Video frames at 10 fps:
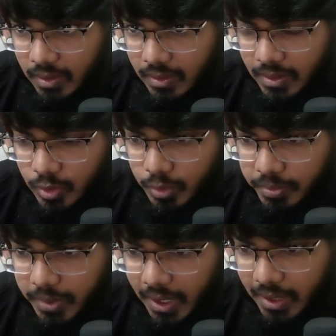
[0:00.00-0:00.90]
This
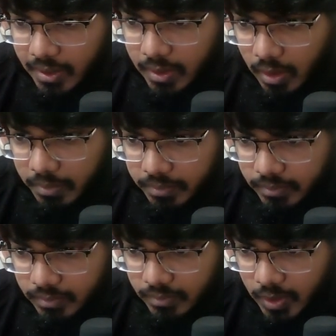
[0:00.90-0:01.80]
should be at the top.
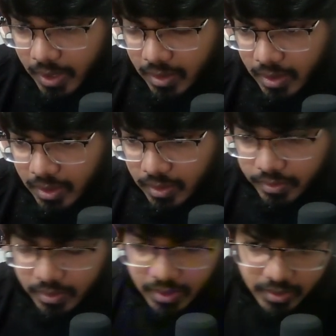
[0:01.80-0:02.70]
Okay, create new
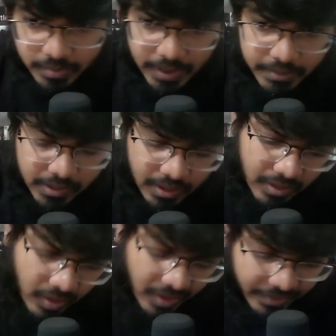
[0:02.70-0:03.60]
folder should be at the top.
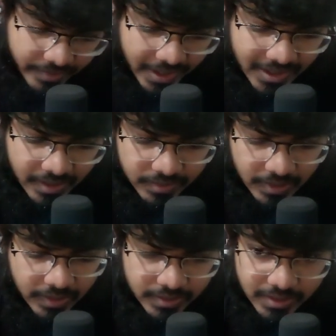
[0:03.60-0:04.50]
Okay, fine.
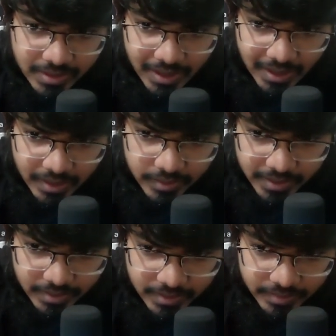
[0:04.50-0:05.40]
I'll just allow
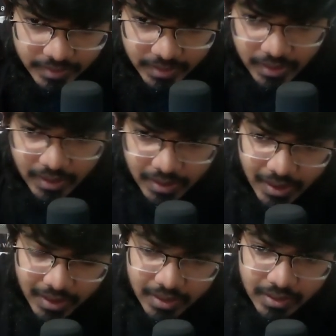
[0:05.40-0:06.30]
this
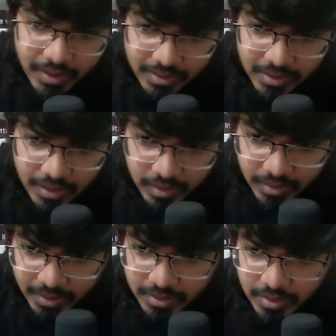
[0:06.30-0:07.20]
and test it out.
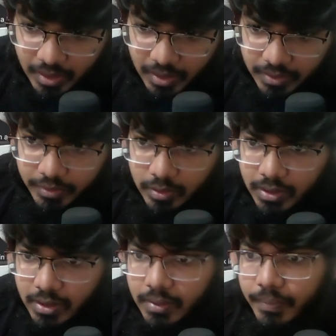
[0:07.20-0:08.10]
Let's create the
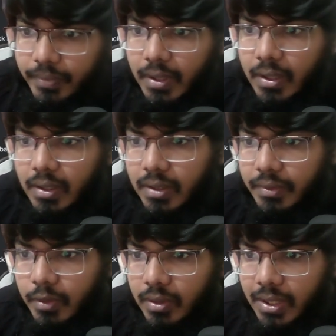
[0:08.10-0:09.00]
folder. The
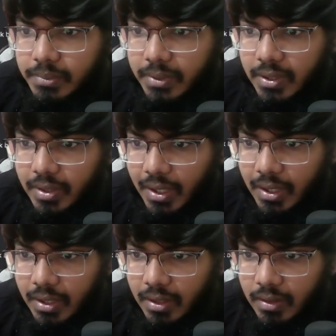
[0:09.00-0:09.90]
folder has been
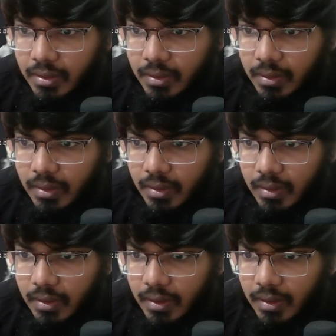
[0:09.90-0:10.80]
created.
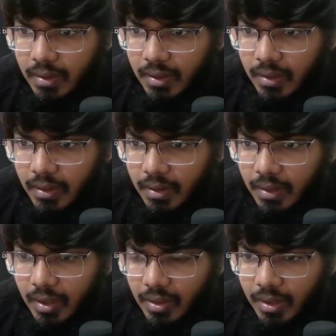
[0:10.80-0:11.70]

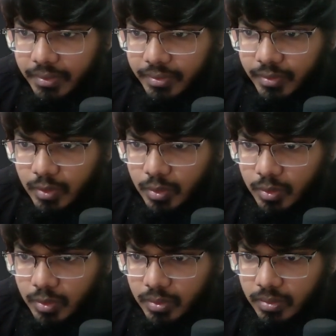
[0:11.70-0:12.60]
I'll have
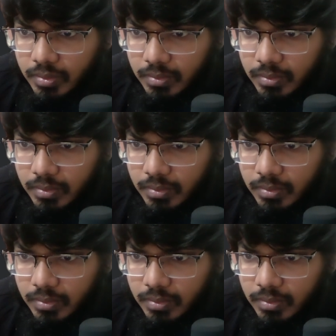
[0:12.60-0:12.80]
to